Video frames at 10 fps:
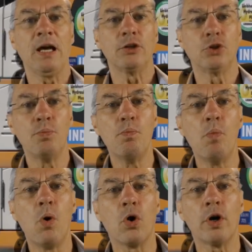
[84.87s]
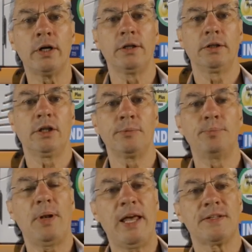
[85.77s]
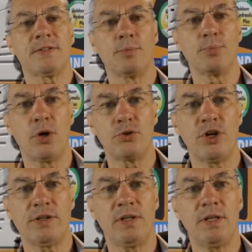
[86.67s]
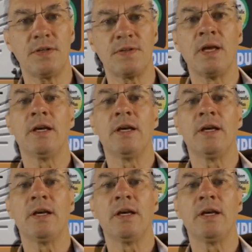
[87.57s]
The more complex the project is,